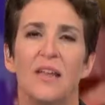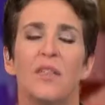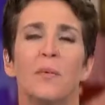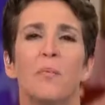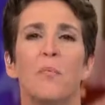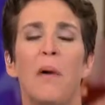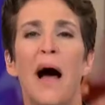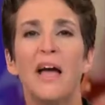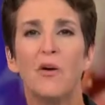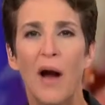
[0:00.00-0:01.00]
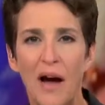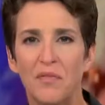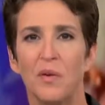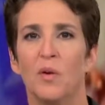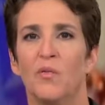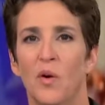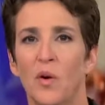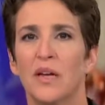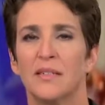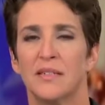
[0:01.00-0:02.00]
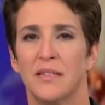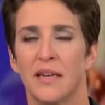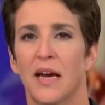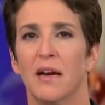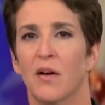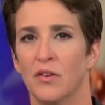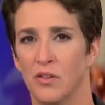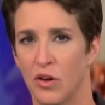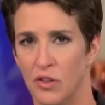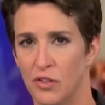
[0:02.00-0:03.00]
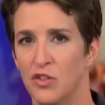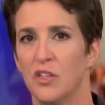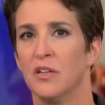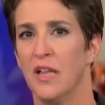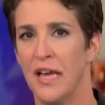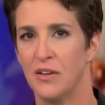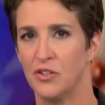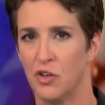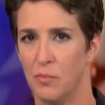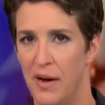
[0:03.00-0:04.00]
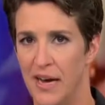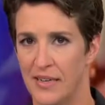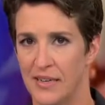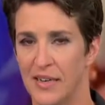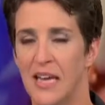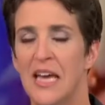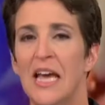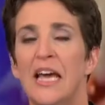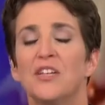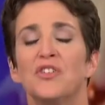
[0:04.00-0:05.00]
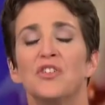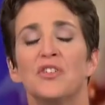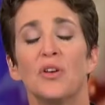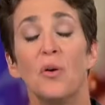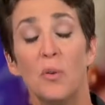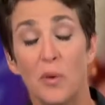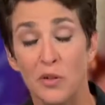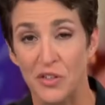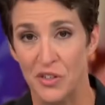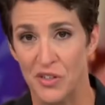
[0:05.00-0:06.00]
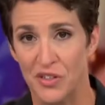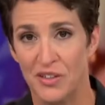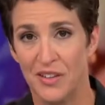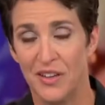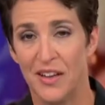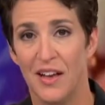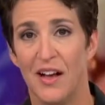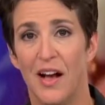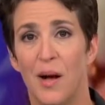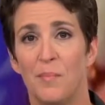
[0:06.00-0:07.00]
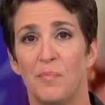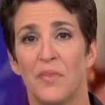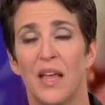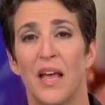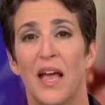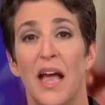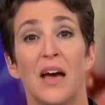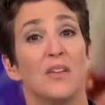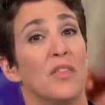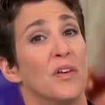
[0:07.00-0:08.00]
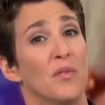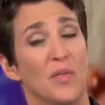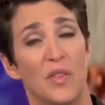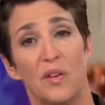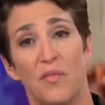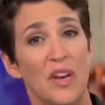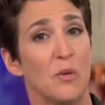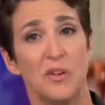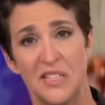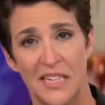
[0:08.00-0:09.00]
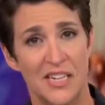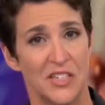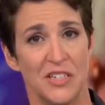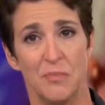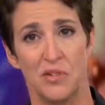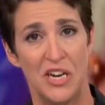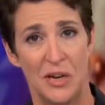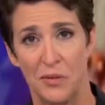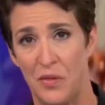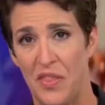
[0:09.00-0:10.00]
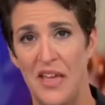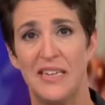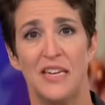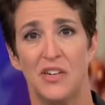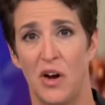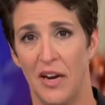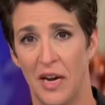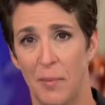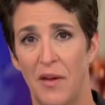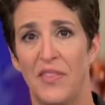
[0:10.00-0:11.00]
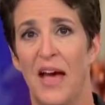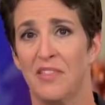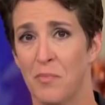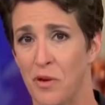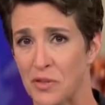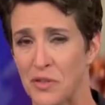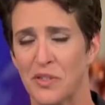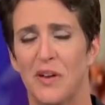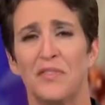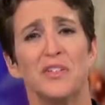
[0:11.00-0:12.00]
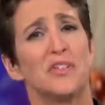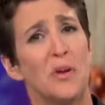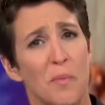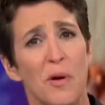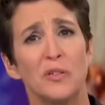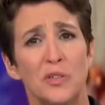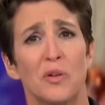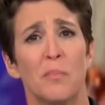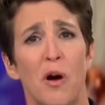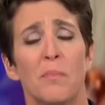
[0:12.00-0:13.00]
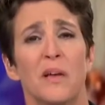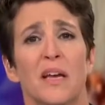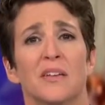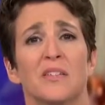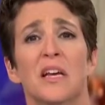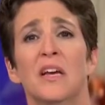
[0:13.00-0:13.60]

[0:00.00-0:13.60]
The biographical focus tonight on Jill and Joe Biden is so emotional. And the video presentations in particular that they did talking about that and the personal stuff is so emotional, in part because